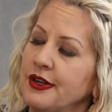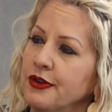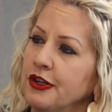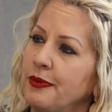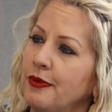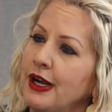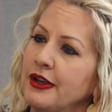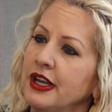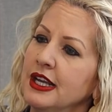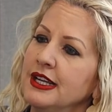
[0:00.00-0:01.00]
So grew up
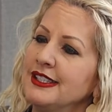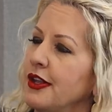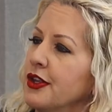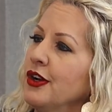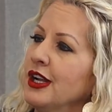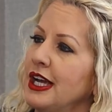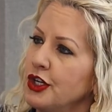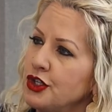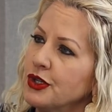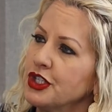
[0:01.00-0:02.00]
around South
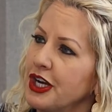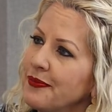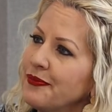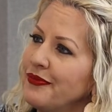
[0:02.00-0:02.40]
Carolina, Georgia.